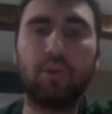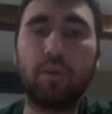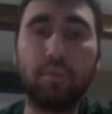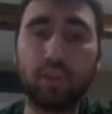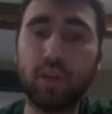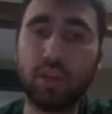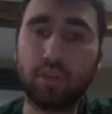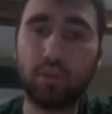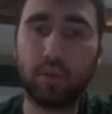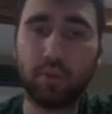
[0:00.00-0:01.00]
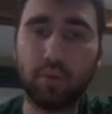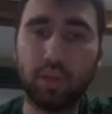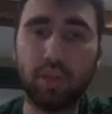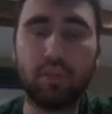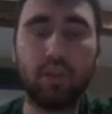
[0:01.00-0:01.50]
I would much rather swap
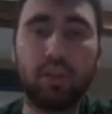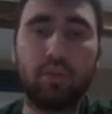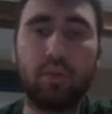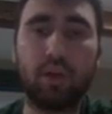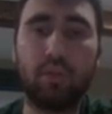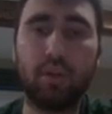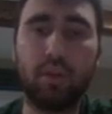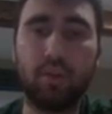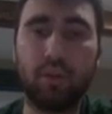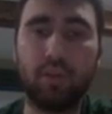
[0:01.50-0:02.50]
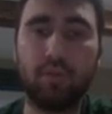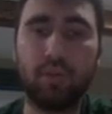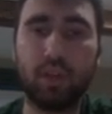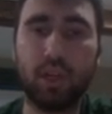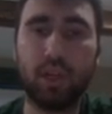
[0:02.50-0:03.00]
queens than swap the bishop for
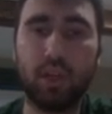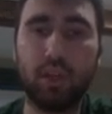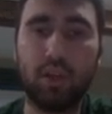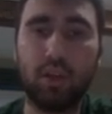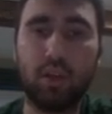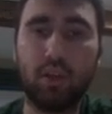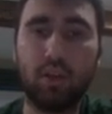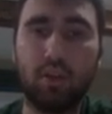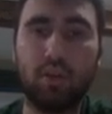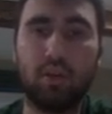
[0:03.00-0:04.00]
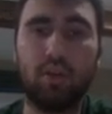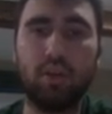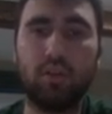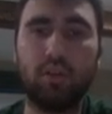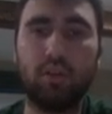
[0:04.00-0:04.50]
the knight.
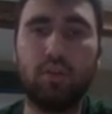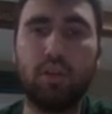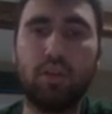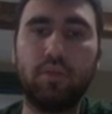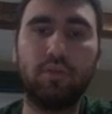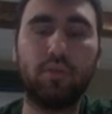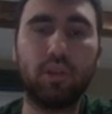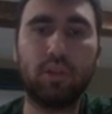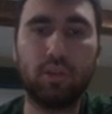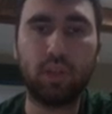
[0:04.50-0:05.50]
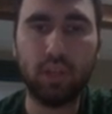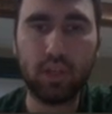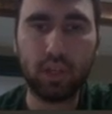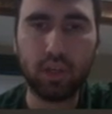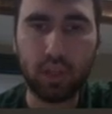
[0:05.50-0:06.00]
Let's try queen d4. They can
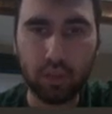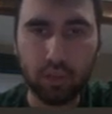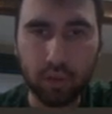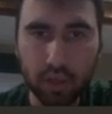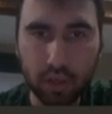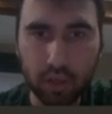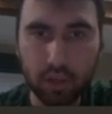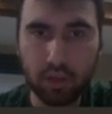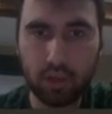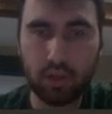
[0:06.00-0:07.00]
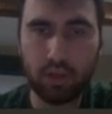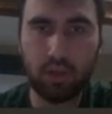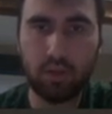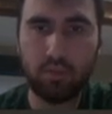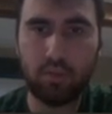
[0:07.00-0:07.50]
take on e3,
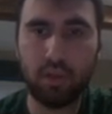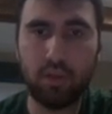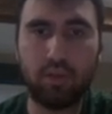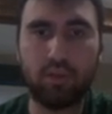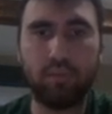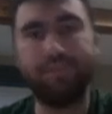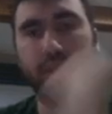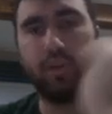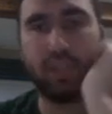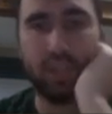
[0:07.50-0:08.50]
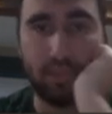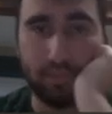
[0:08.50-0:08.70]
but low on time.